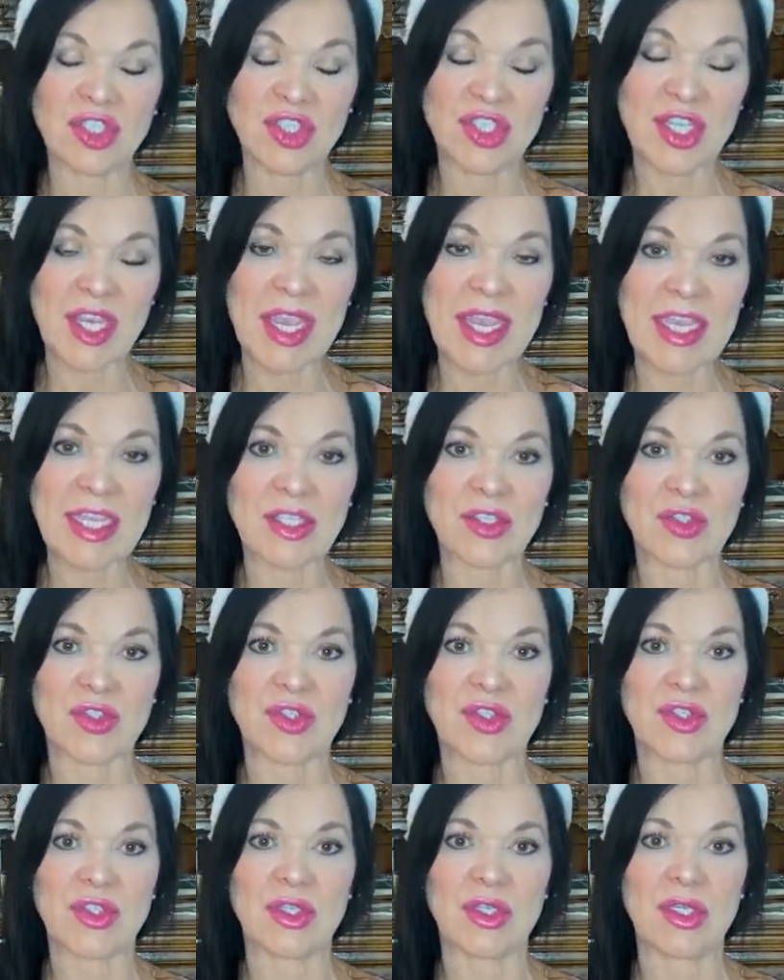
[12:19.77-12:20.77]

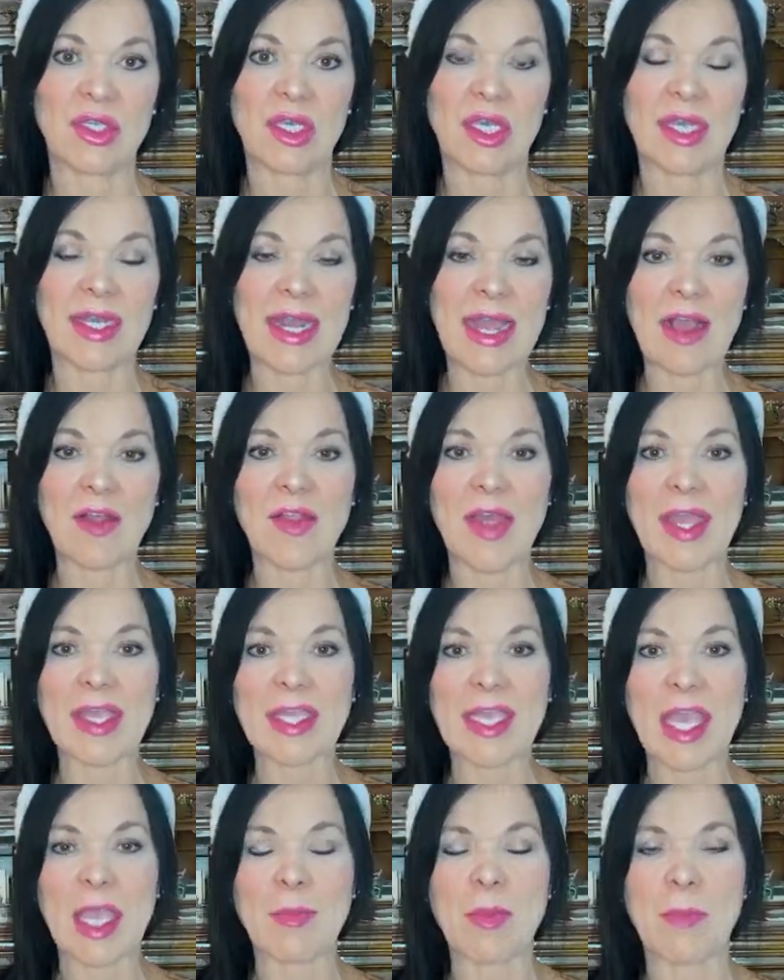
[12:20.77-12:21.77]
change and how that
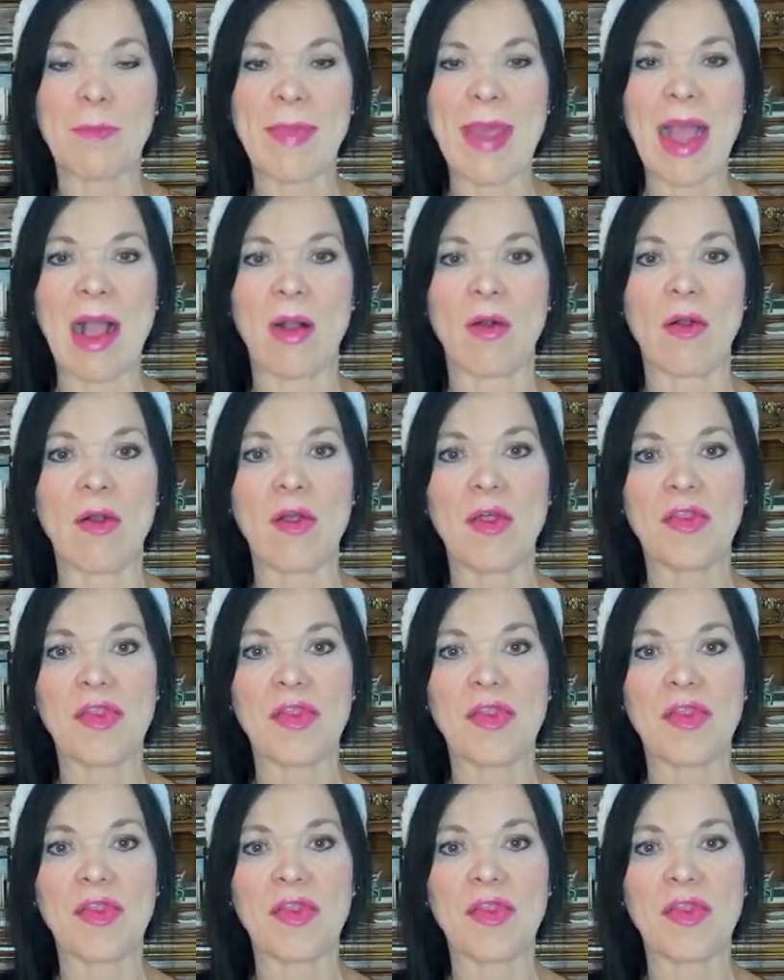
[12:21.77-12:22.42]
came about.